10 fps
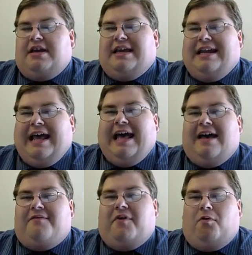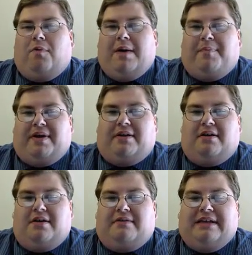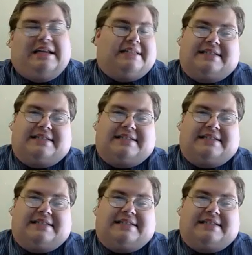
can have a weapon that it